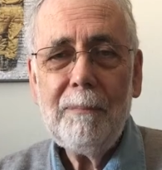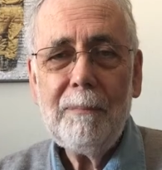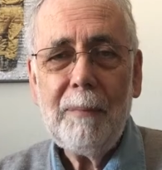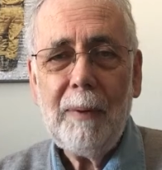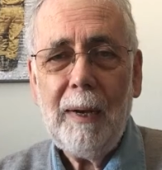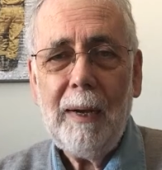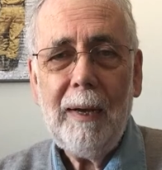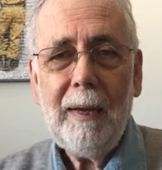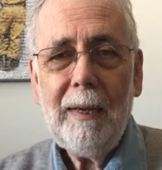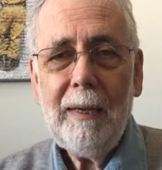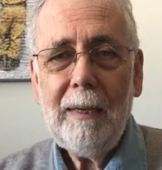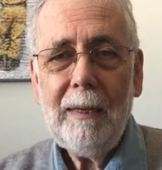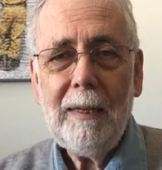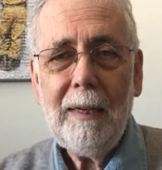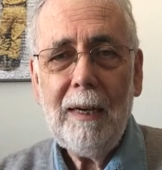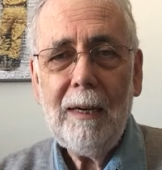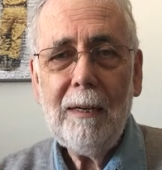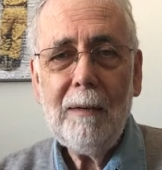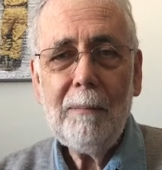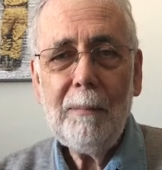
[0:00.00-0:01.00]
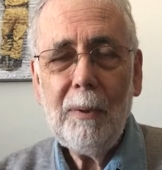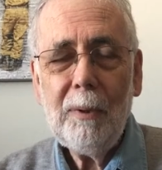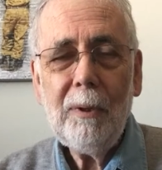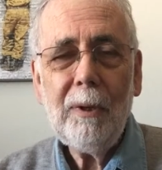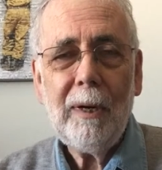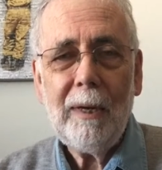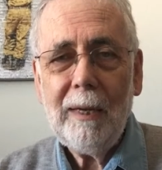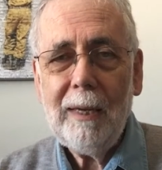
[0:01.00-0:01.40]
by a young boy.